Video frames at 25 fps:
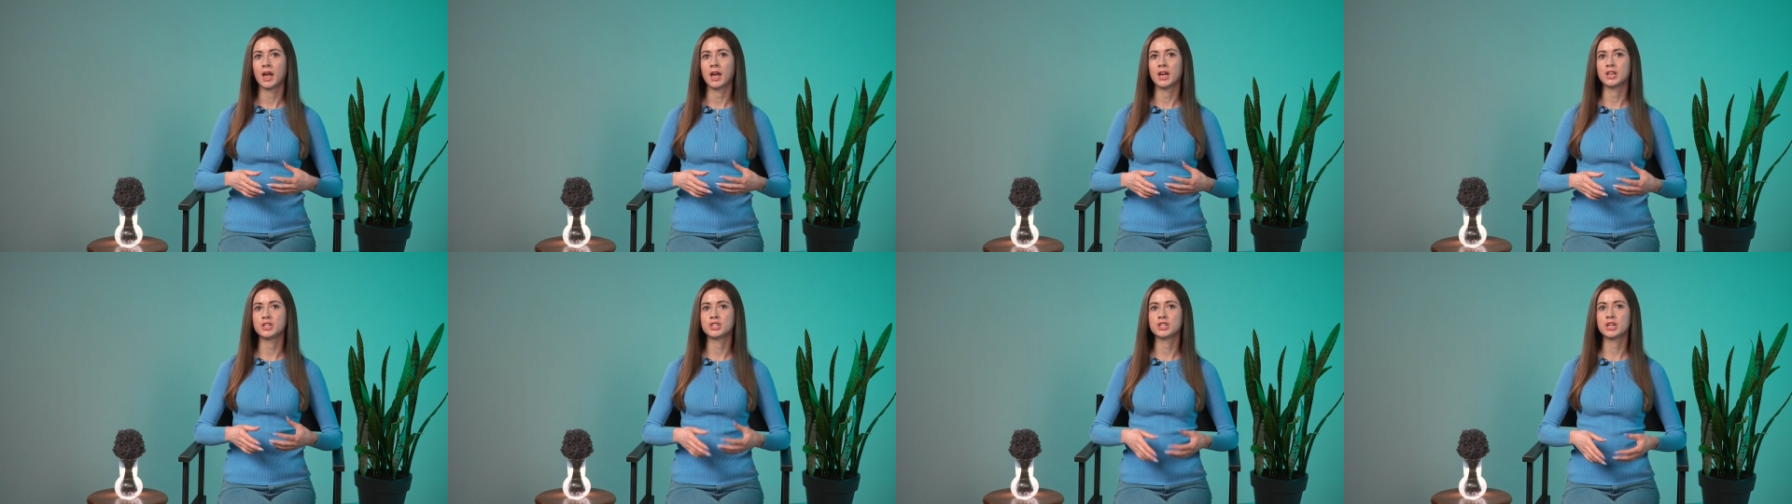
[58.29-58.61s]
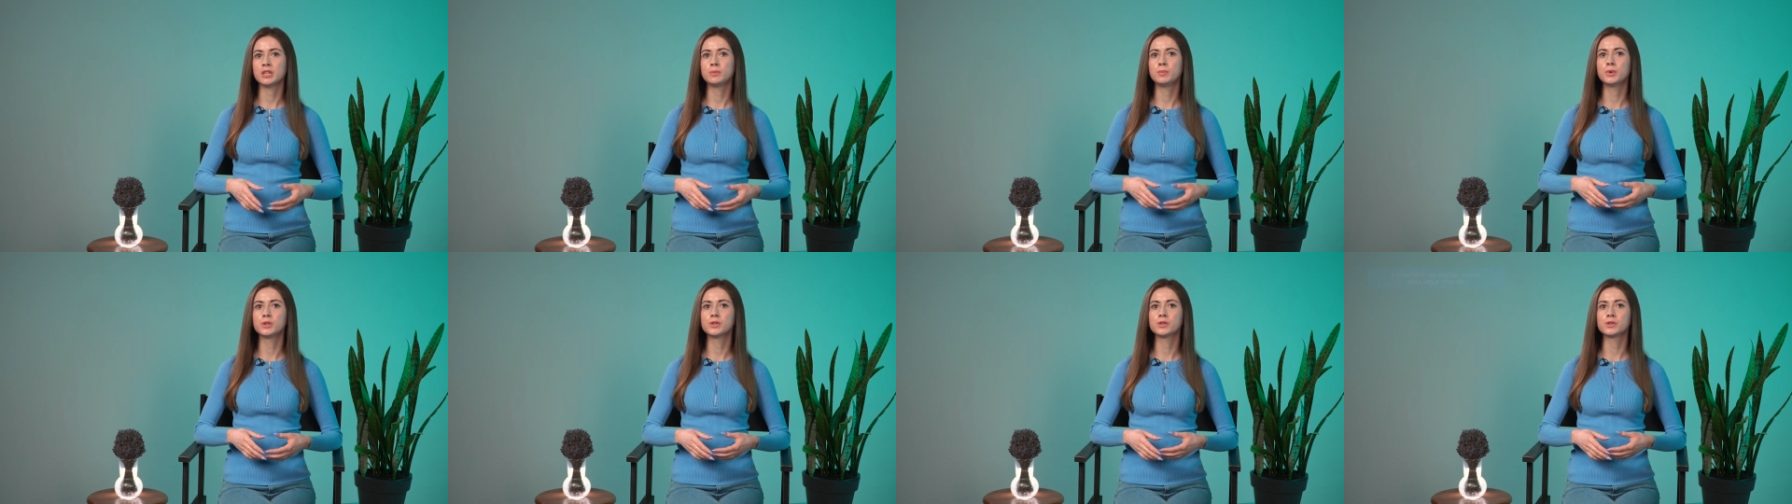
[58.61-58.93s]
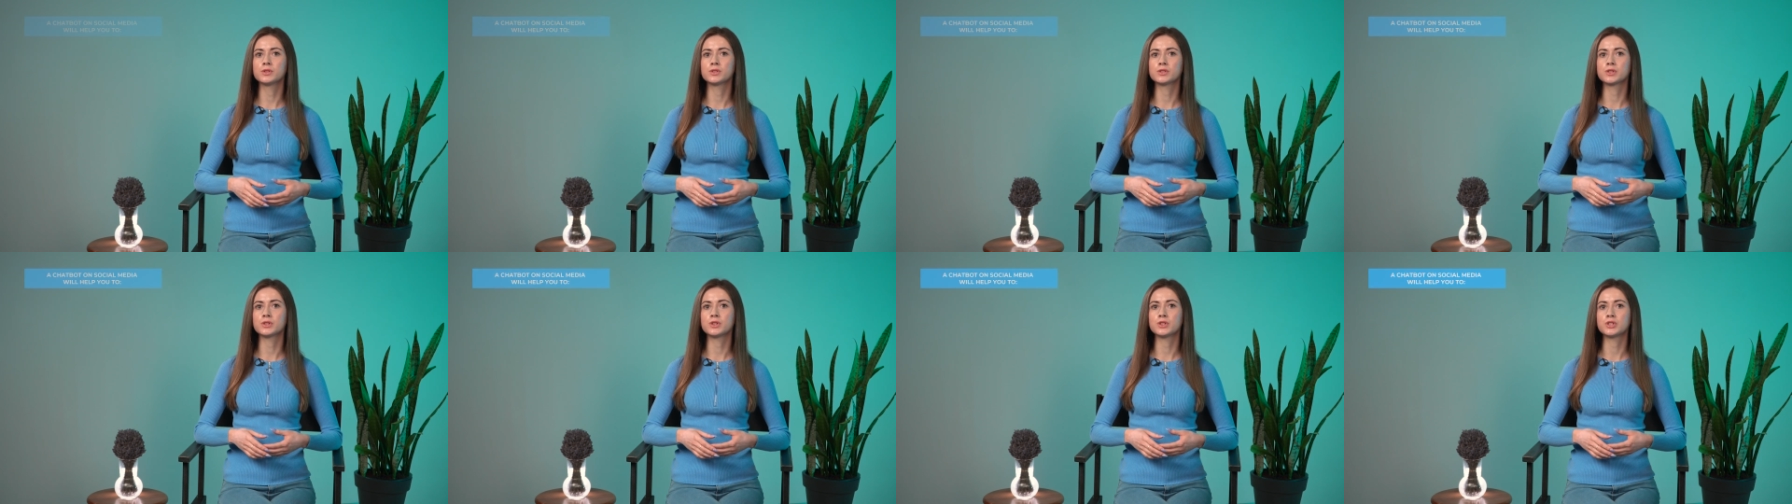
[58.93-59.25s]
A chatbot
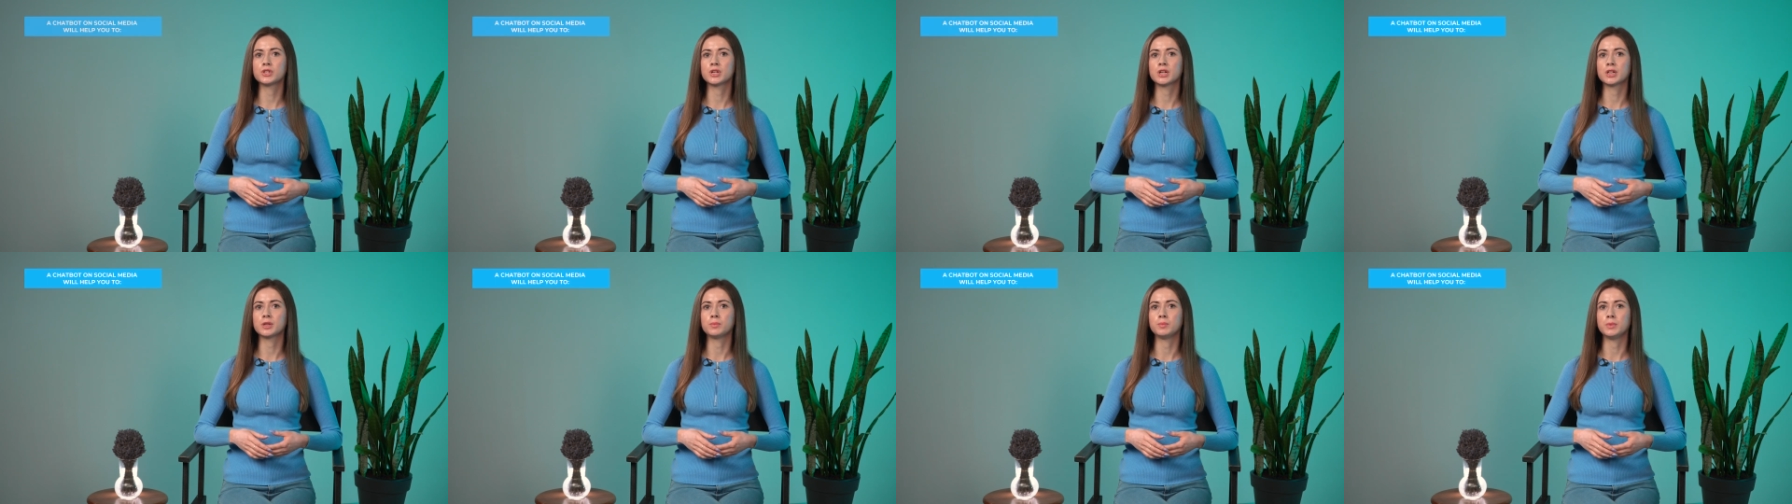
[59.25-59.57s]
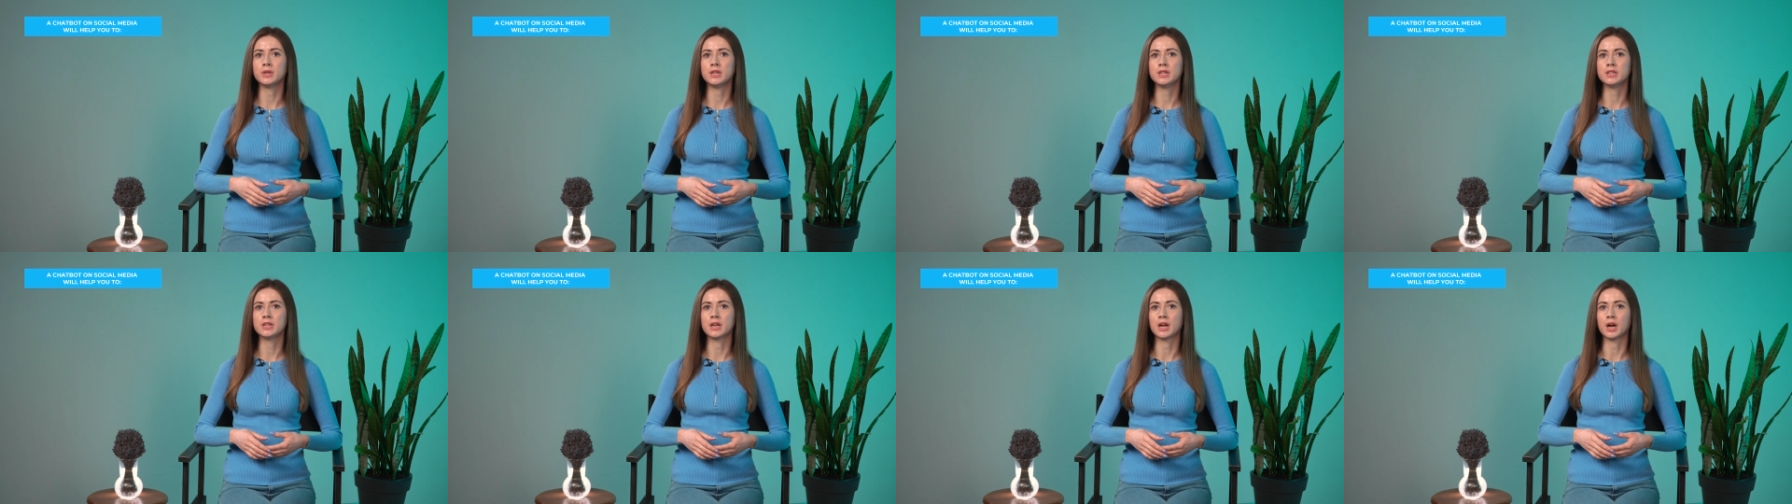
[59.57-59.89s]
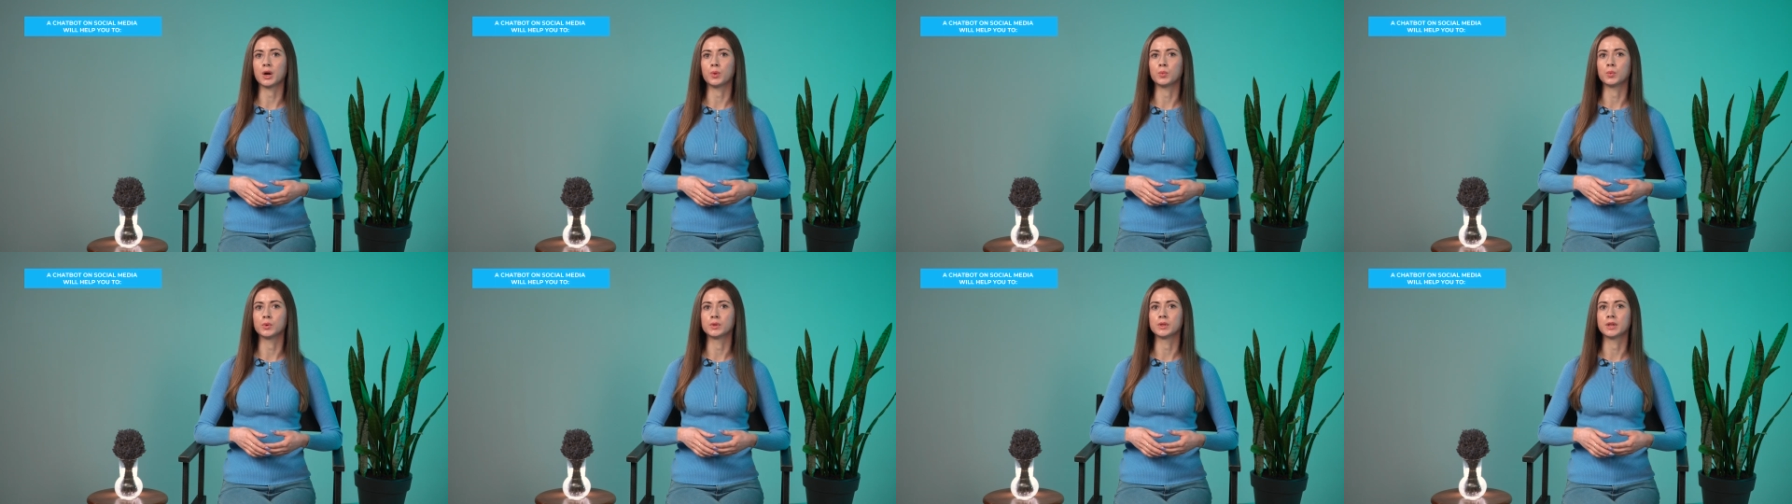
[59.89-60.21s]
on social
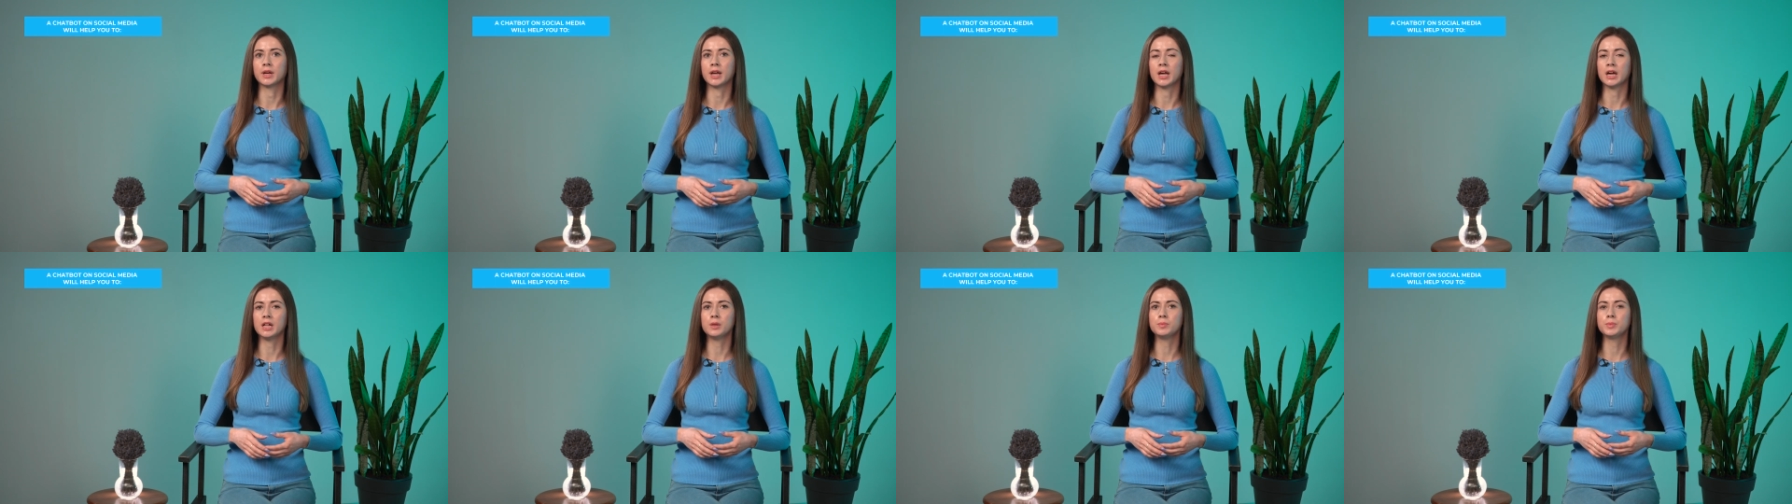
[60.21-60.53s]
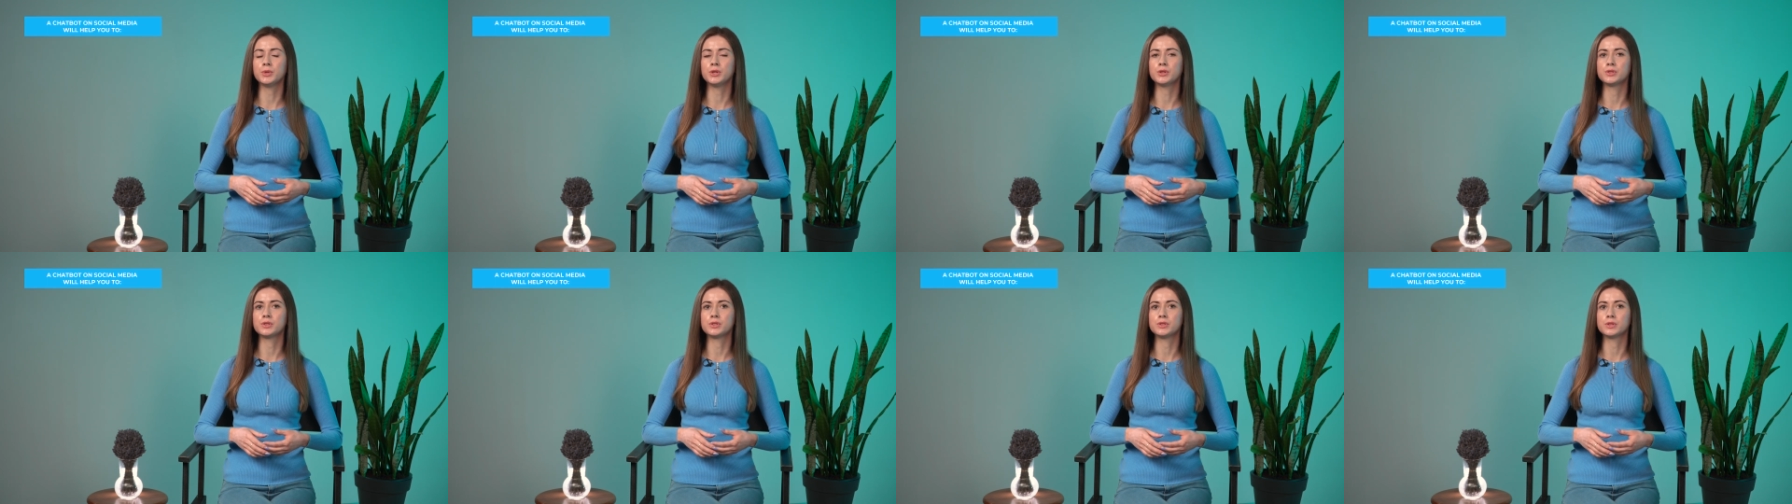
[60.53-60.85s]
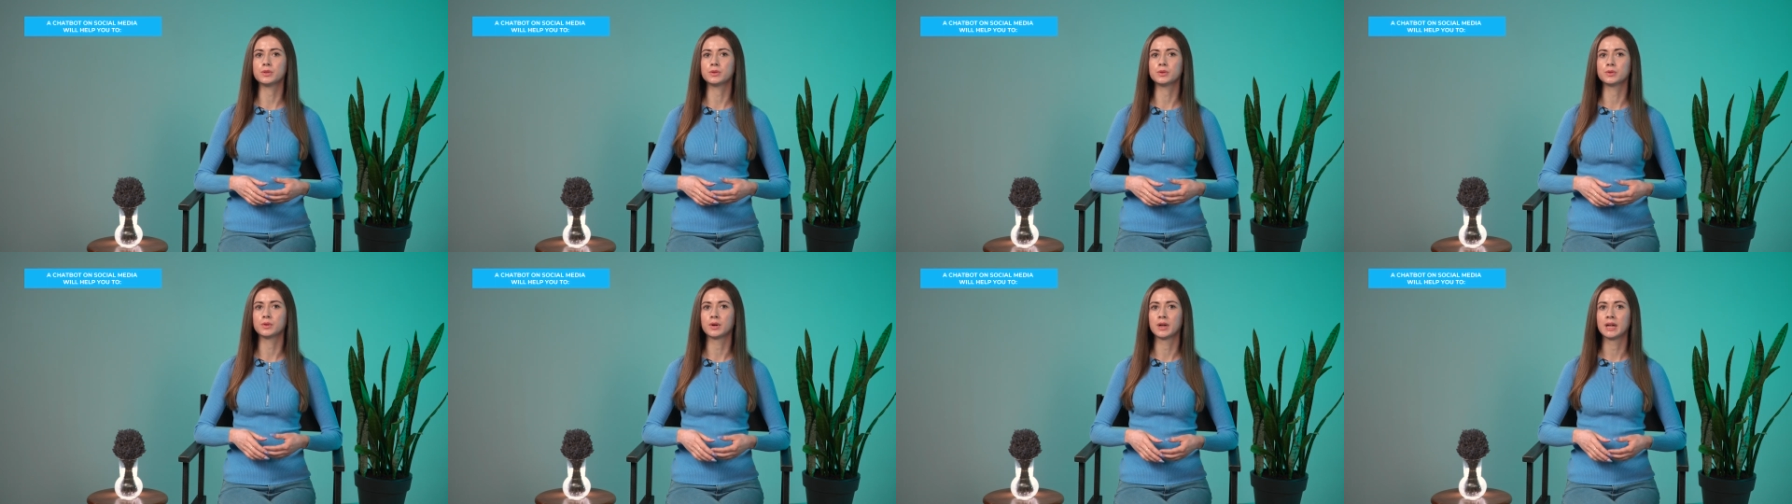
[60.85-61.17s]
media will help you
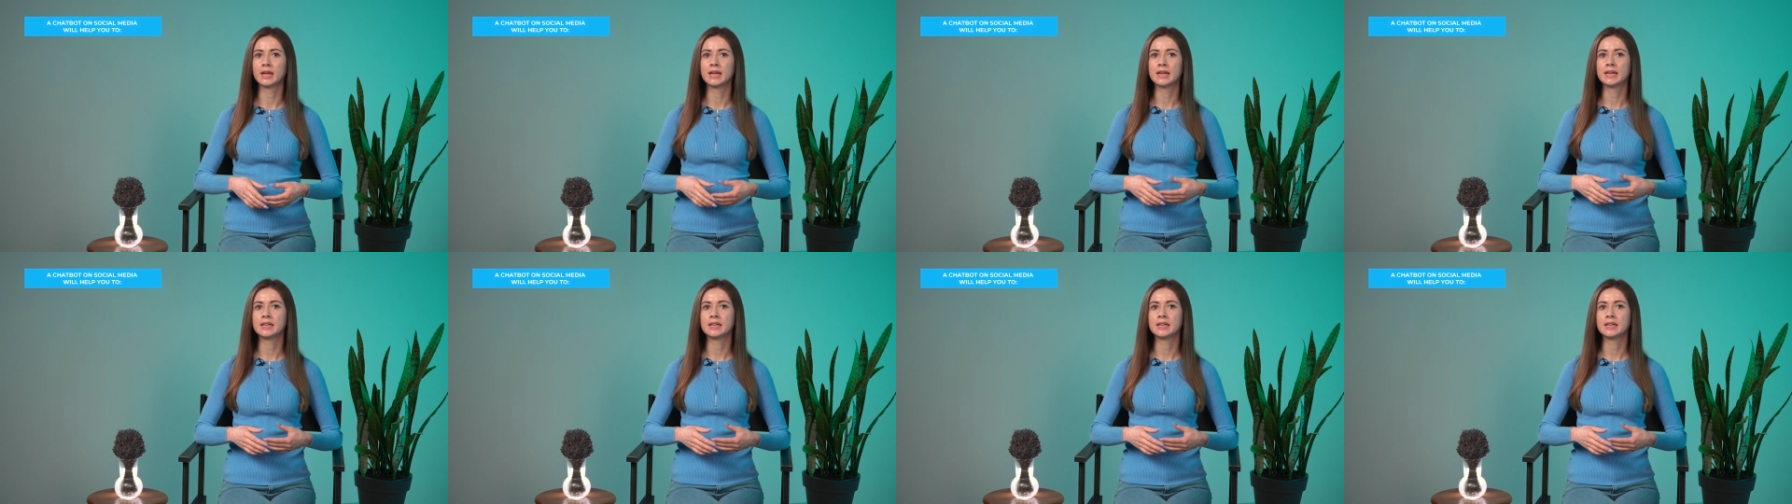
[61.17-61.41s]
to